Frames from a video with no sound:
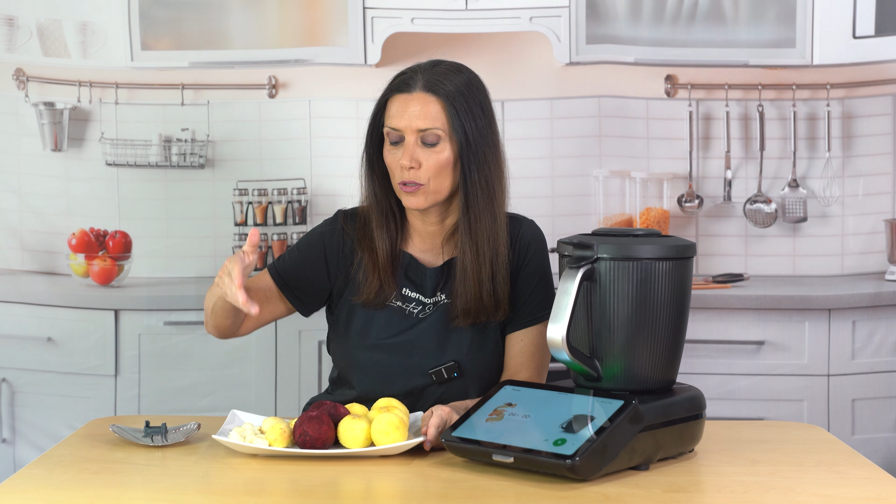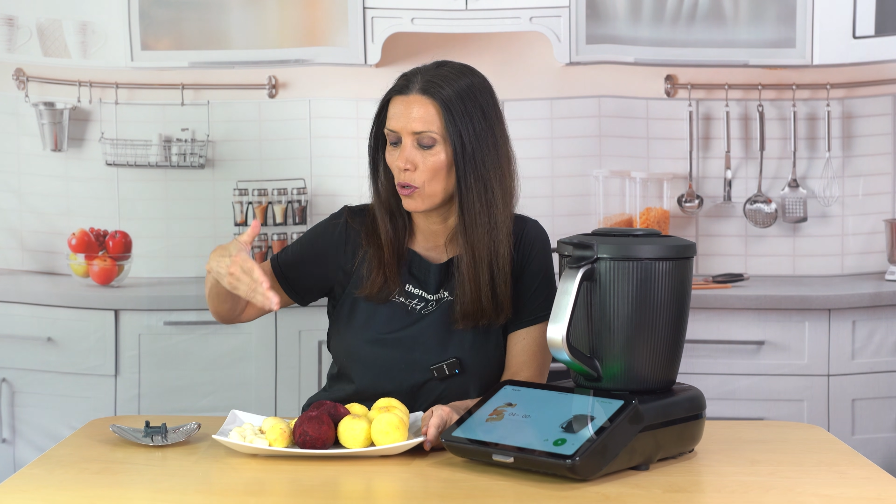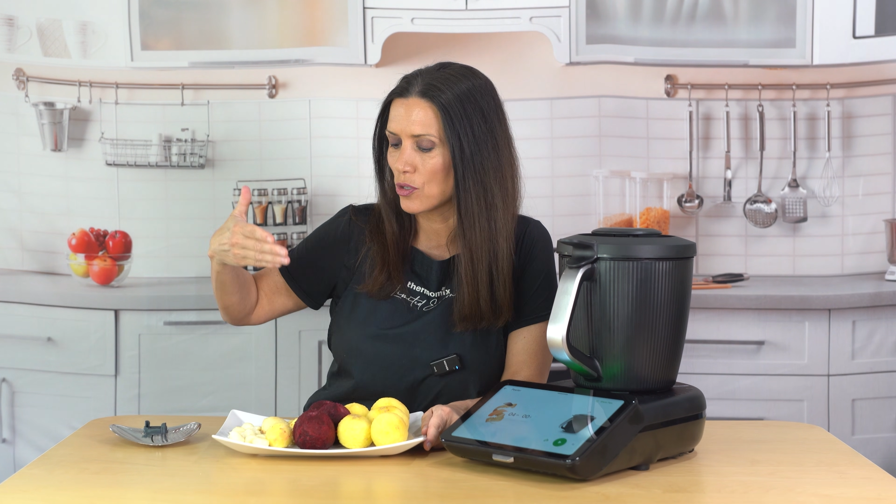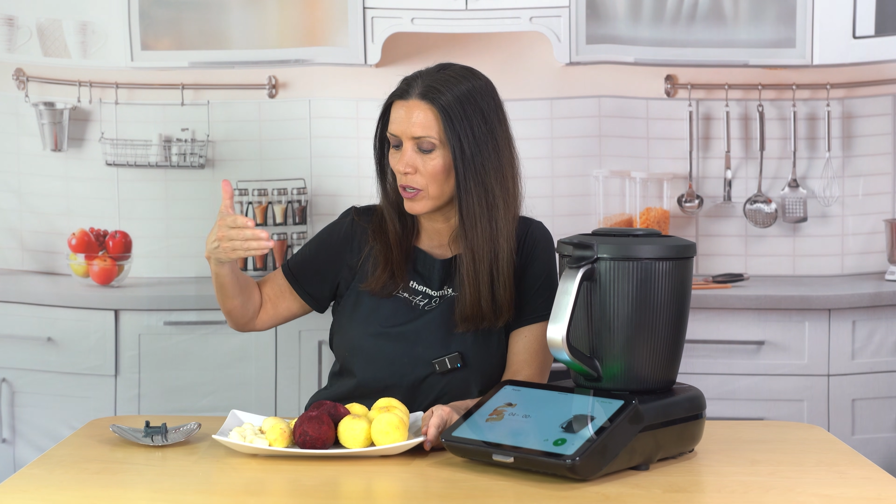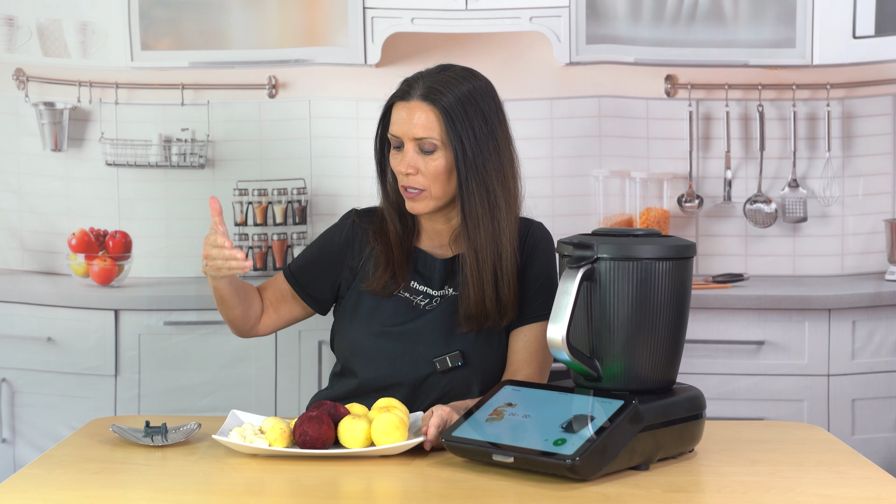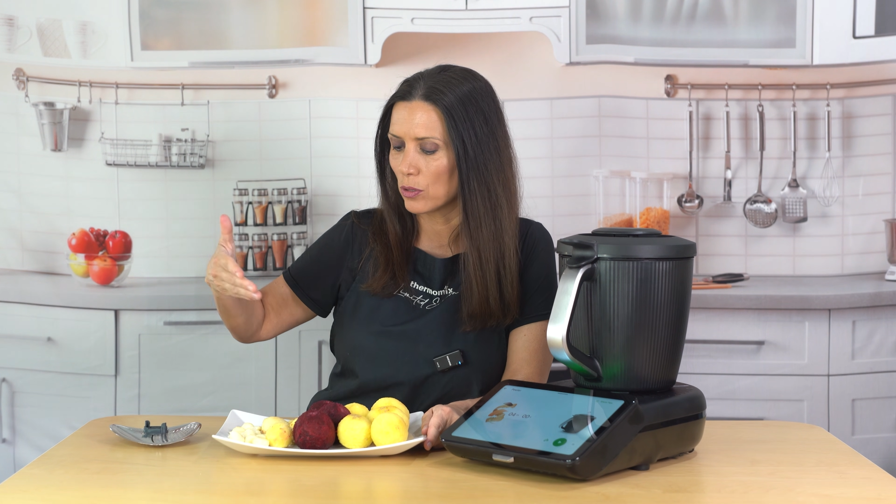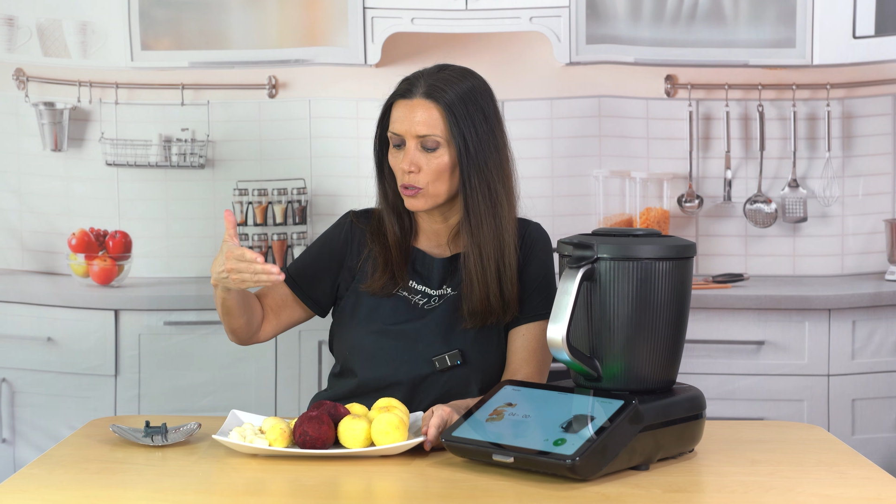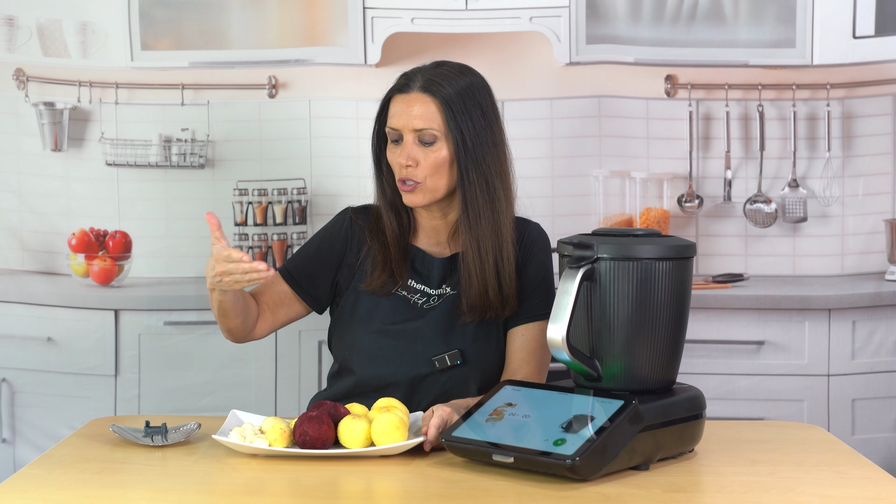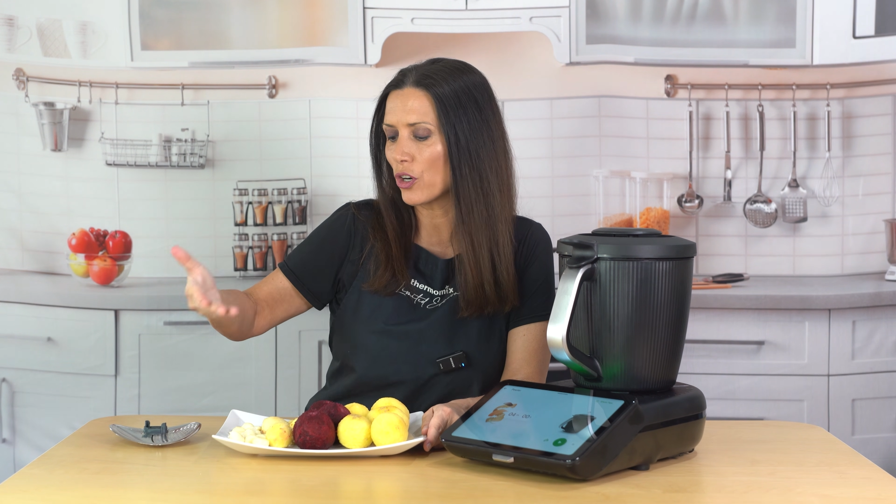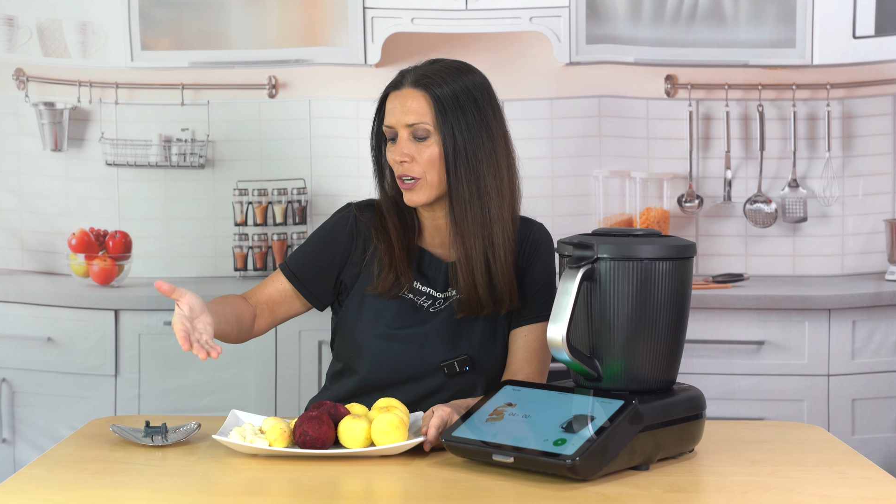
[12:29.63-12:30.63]
You also can do
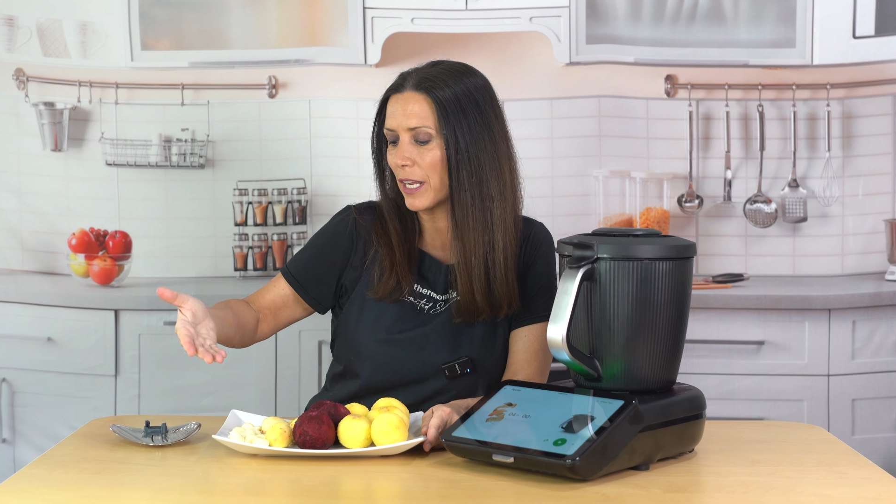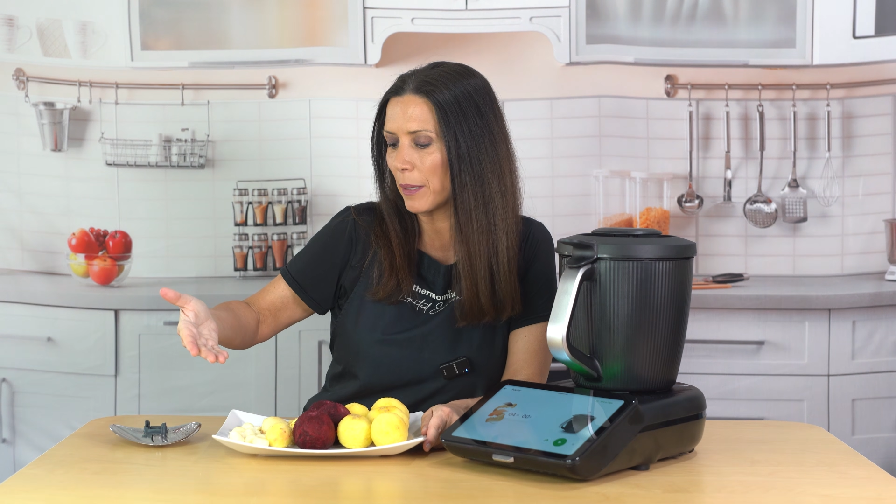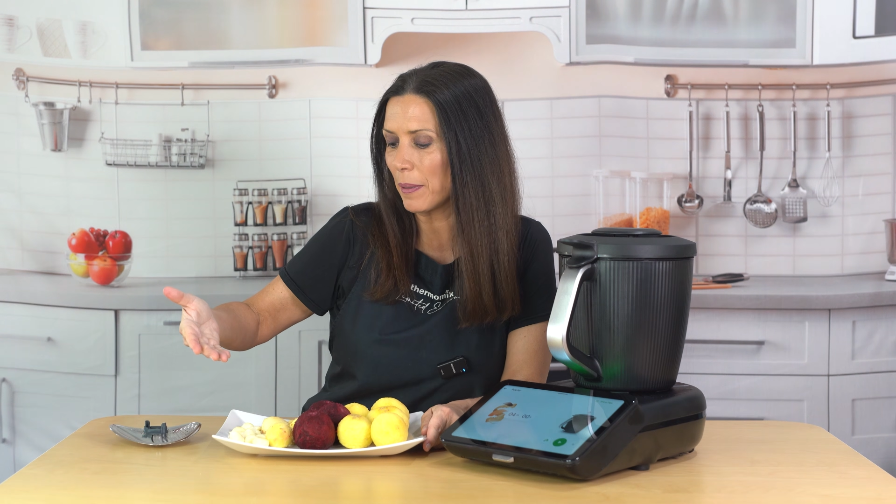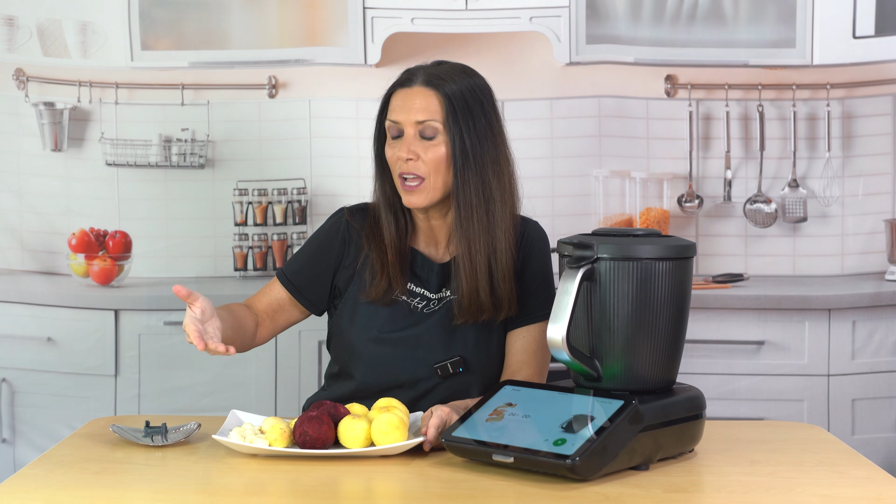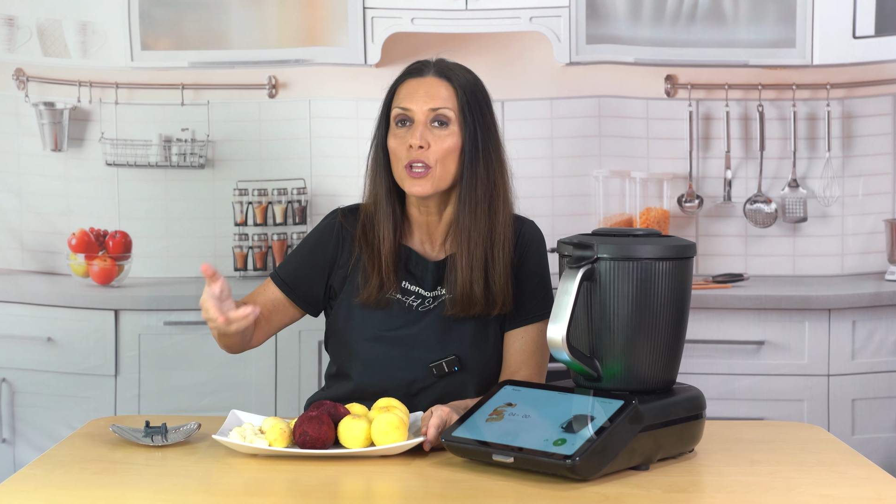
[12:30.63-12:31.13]
turnip,